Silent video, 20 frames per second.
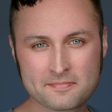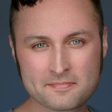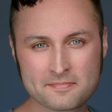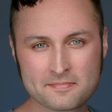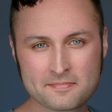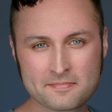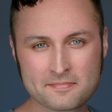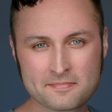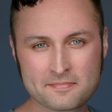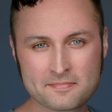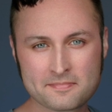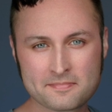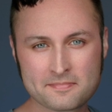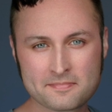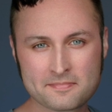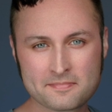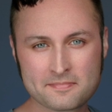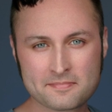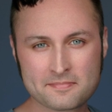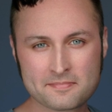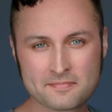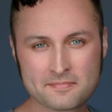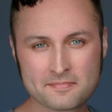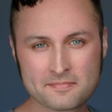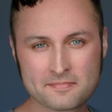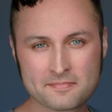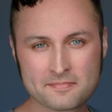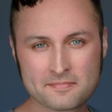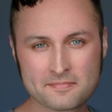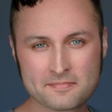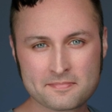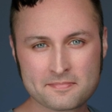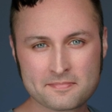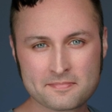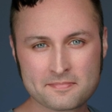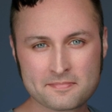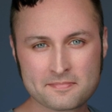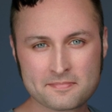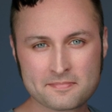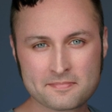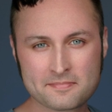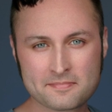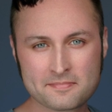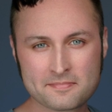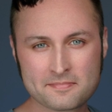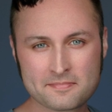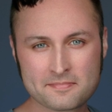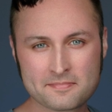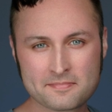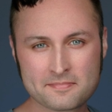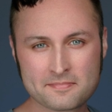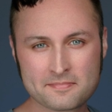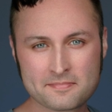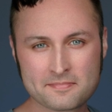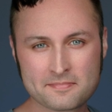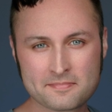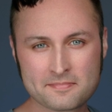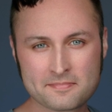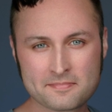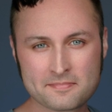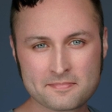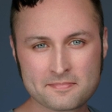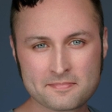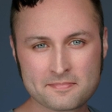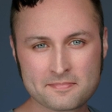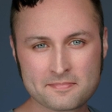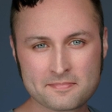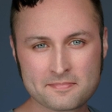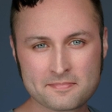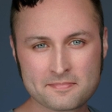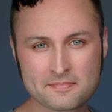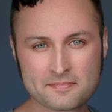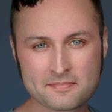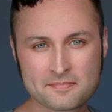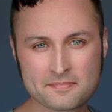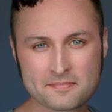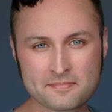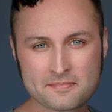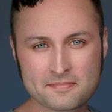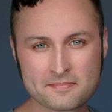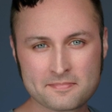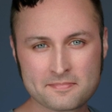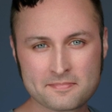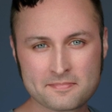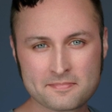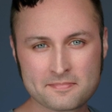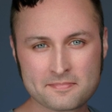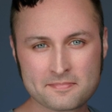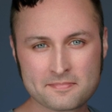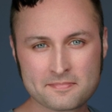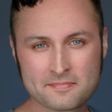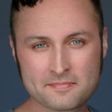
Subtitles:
(no lip movement)